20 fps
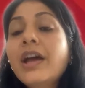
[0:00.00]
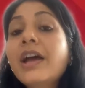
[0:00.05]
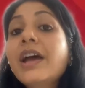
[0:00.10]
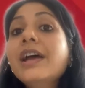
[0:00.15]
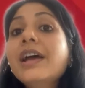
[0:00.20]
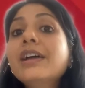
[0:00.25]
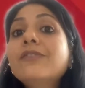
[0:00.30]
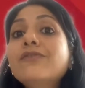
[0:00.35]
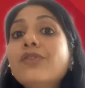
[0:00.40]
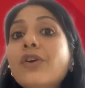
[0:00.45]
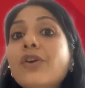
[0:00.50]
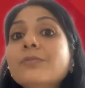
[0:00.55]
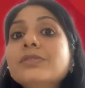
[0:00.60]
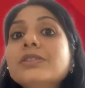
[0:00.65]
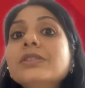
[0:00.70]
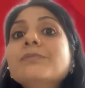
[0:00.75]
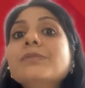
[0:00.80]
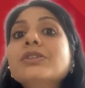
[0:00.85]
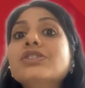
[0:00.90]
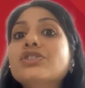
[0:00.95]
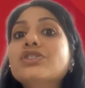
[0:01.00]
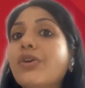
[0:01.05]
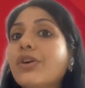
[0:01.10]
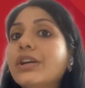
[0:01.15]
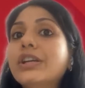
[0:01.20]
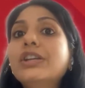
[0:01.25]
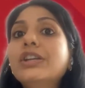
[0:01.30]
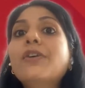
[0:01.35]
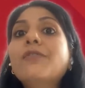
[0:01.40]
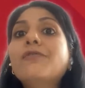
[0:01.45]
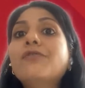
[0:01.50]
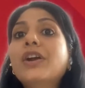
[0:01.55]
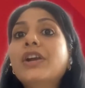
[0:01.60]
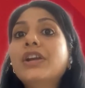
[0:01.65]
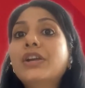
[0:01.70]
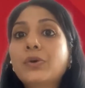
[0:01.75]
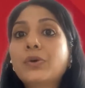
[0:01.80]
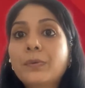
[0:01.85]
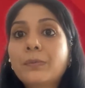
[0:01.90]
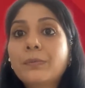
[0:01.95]
it forms the majority of our
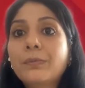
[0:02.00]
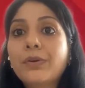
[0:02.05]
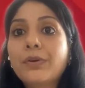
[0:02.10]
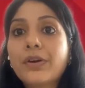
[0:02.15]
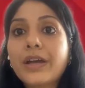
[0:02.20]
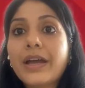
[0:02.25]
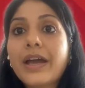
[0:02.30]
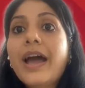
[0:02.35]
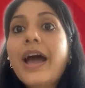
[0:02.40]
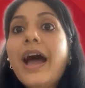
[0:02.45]
loan book.